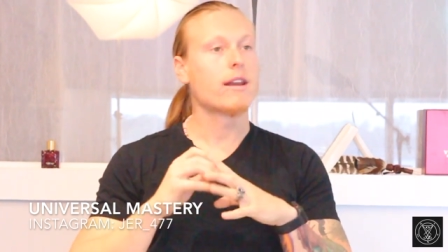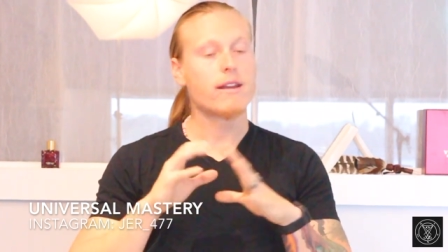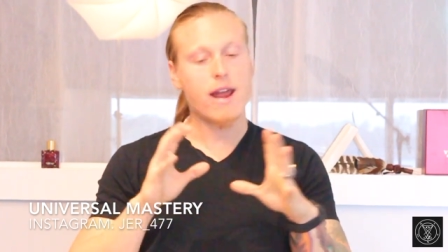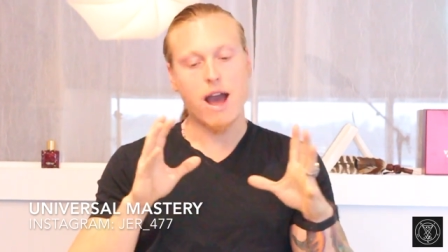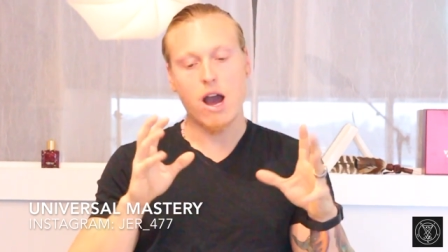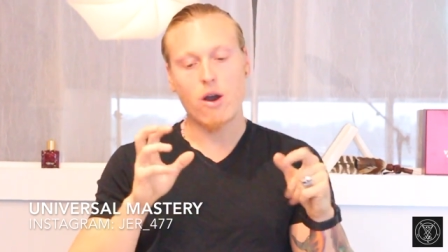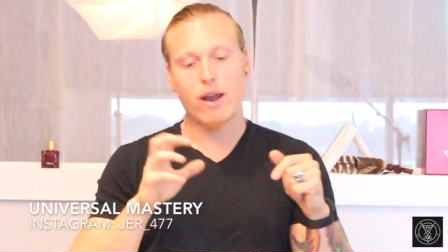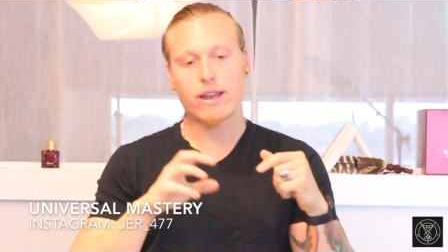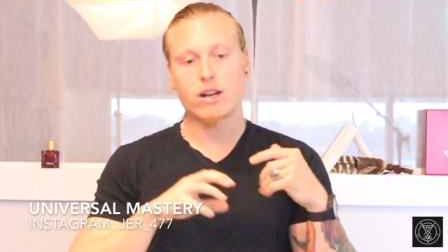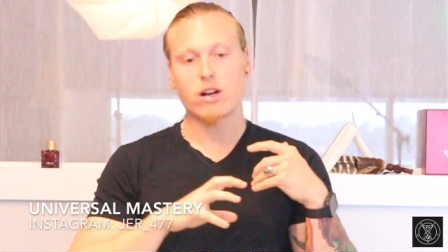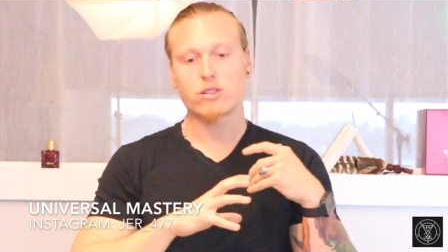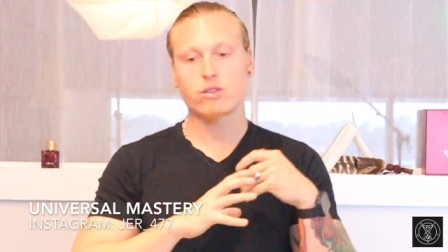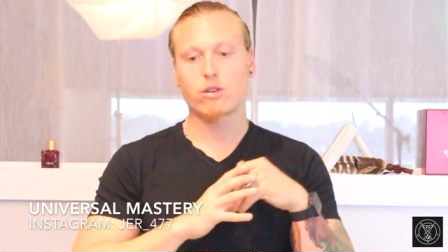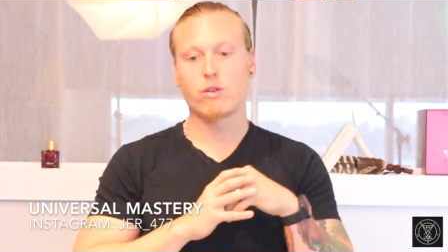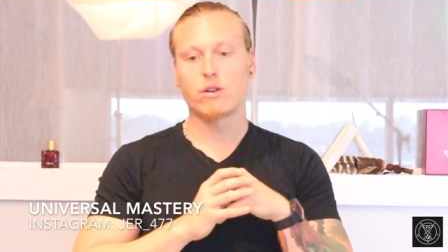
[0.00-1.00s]
Now, I can
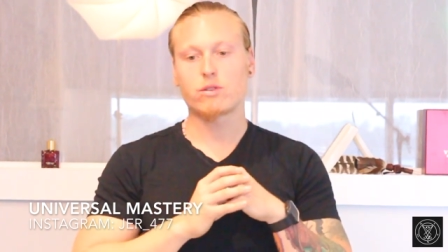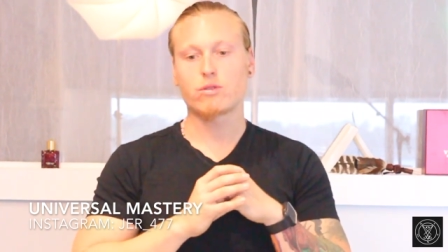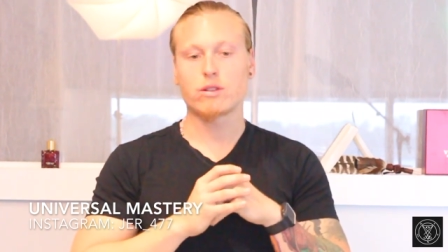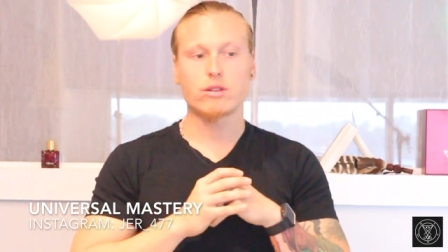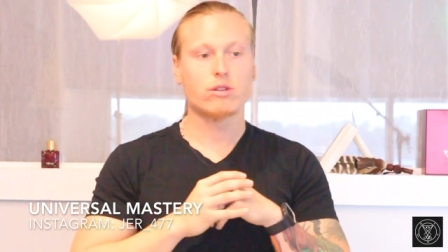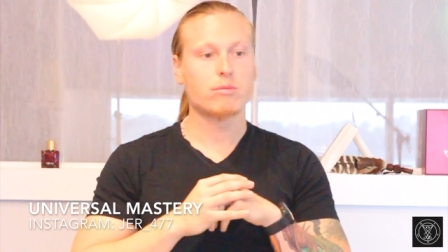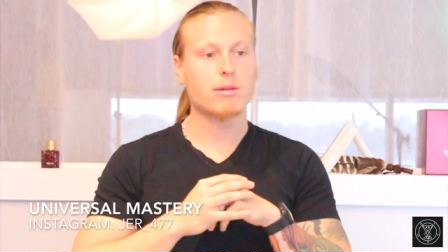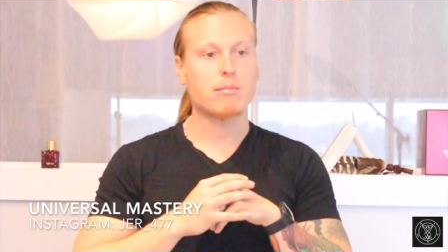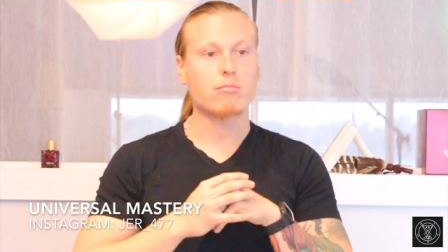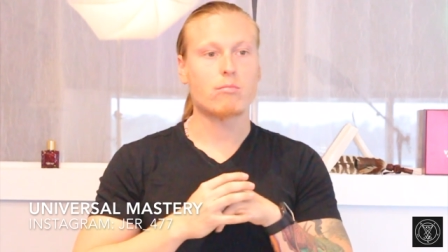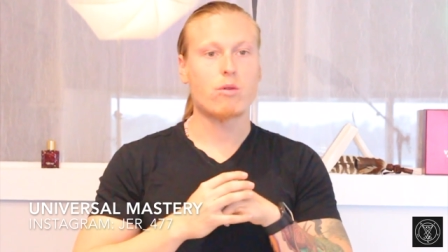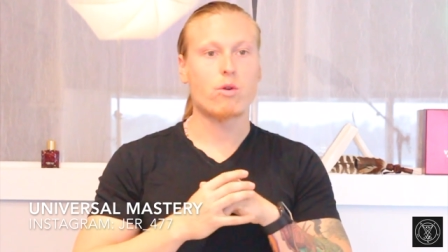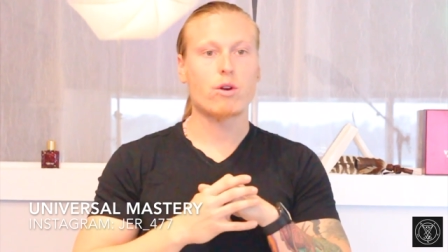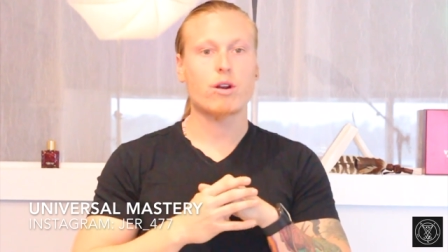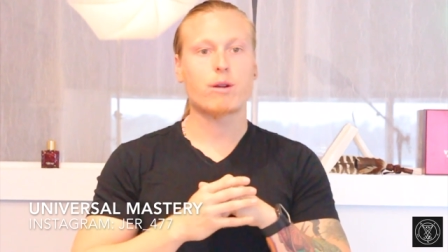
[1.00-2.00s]
also go into a little bit
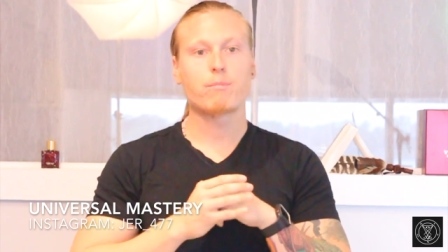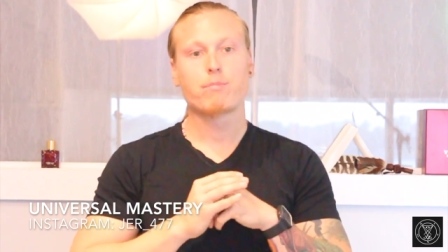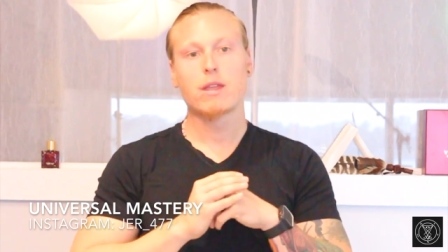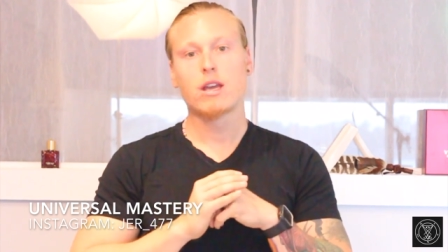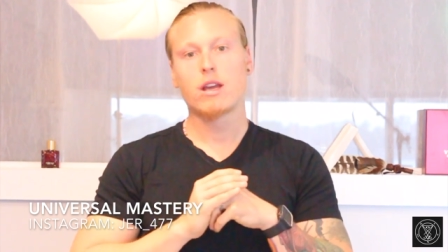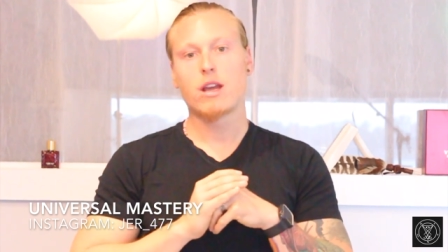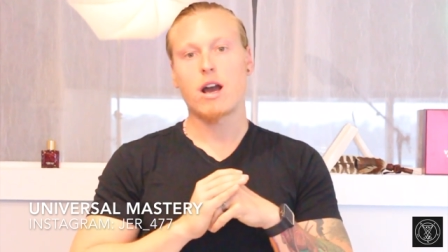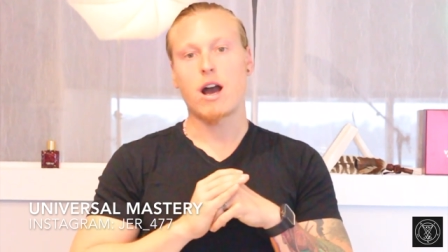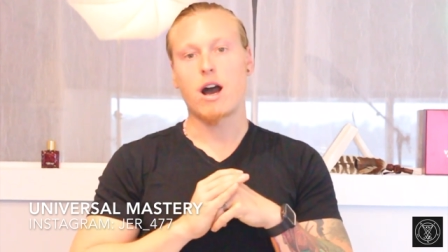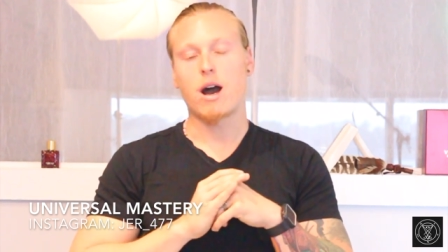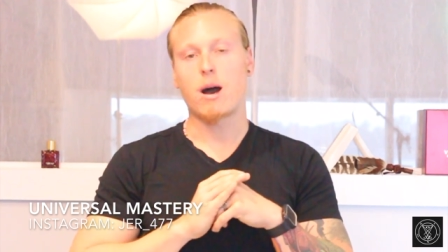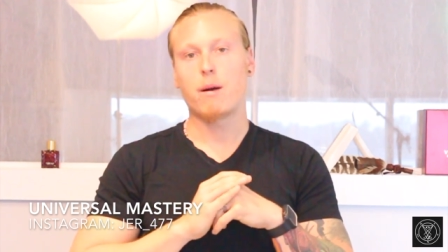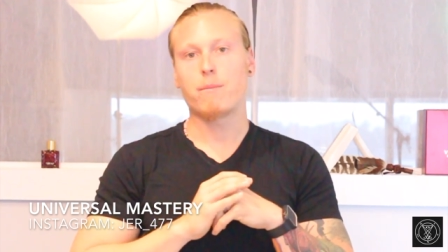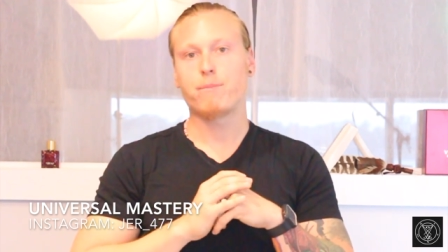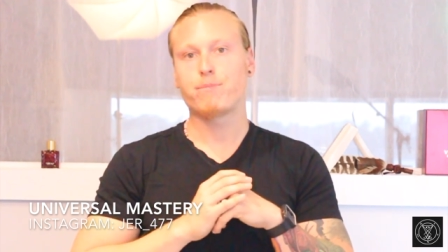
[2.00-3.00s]
more
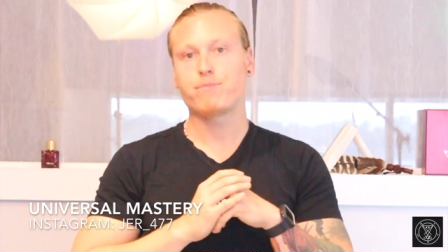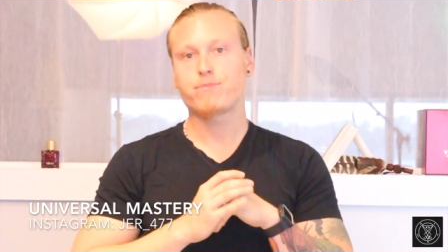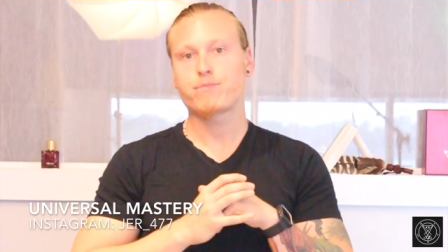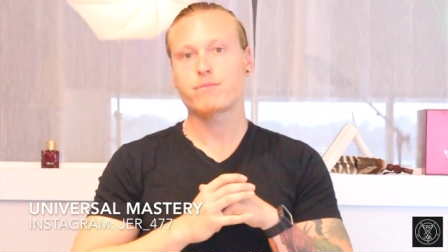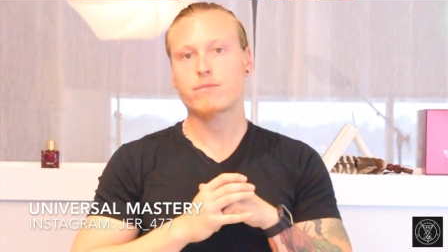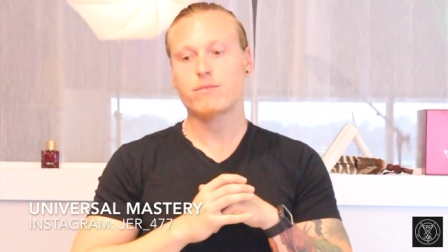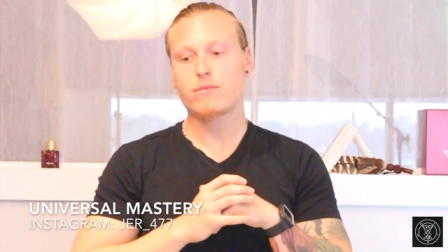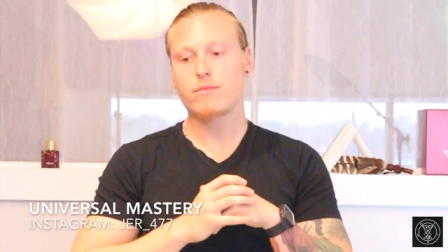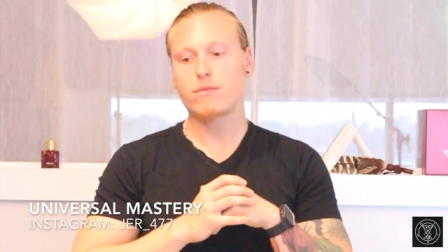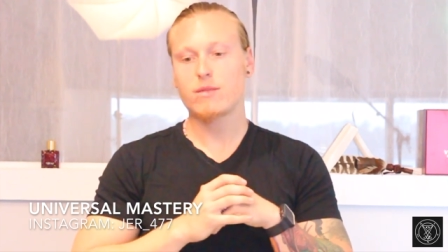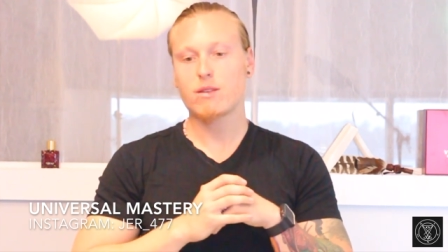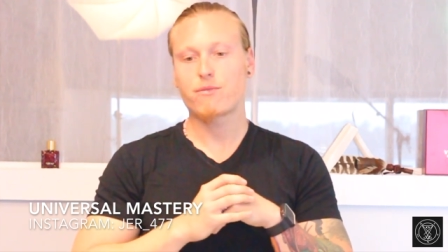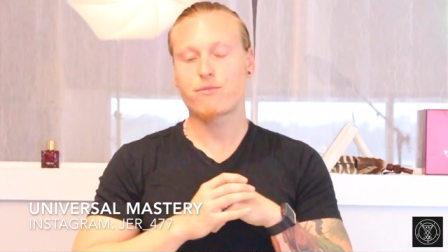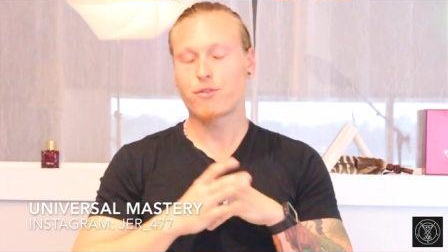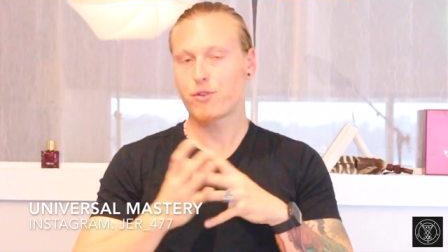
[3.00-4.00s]
um,
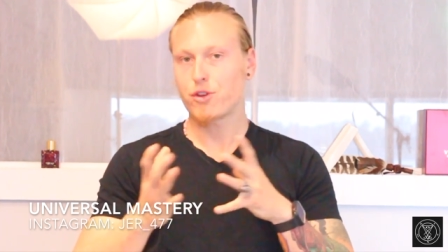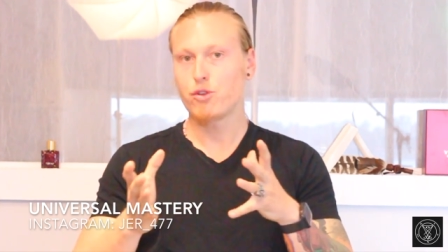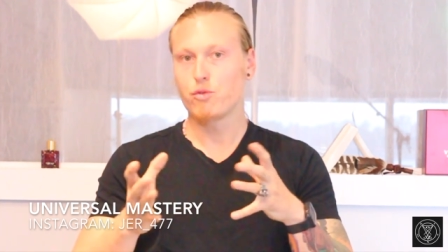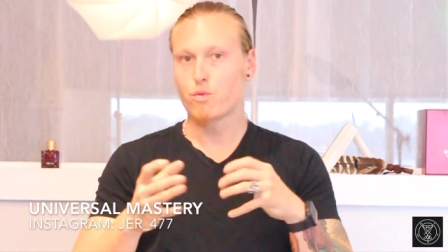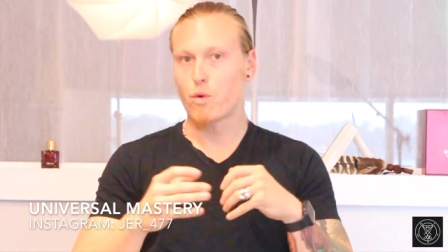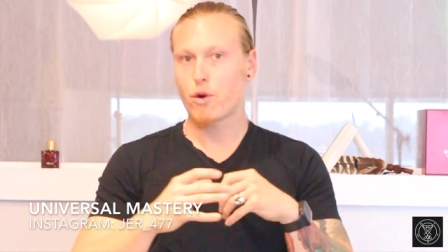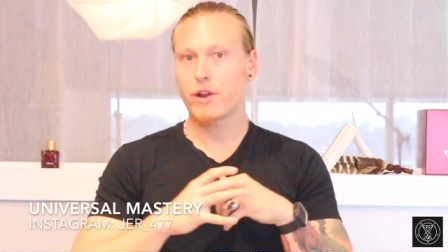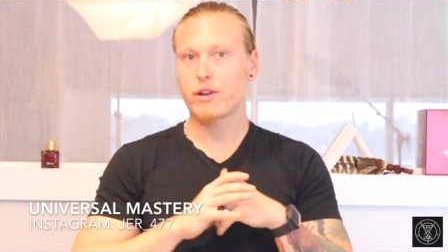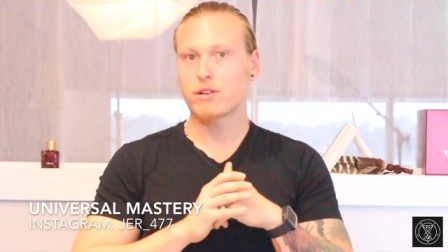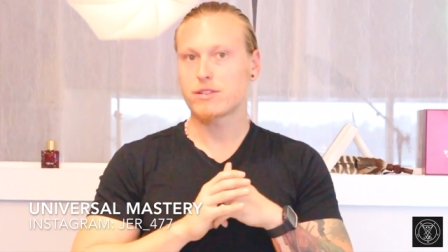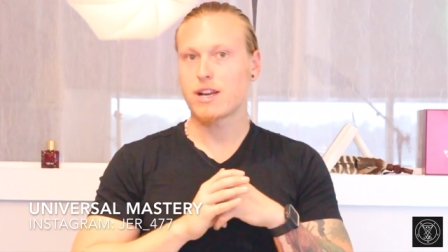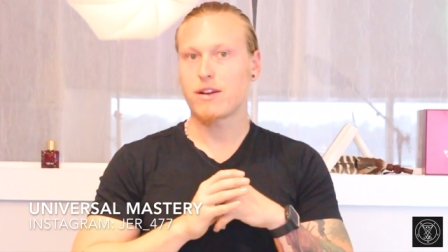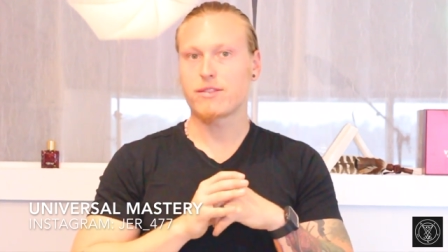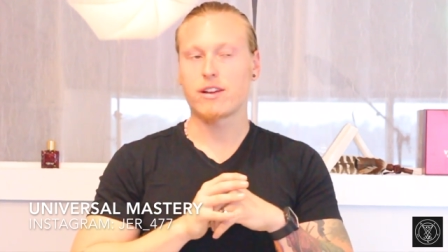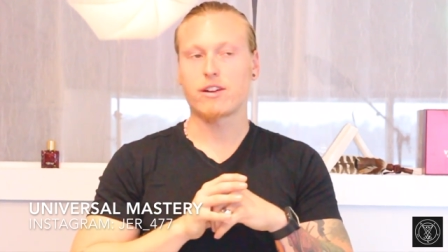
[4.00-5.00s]
for you
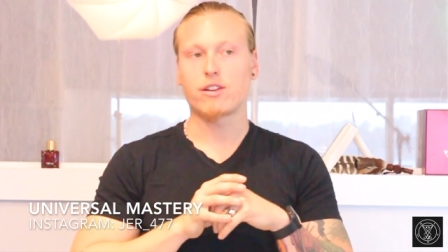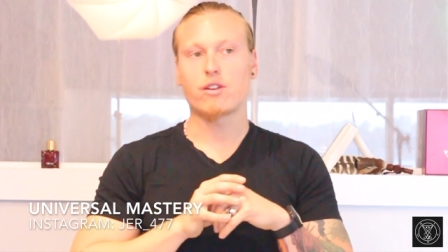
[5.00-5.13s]
warriors out there.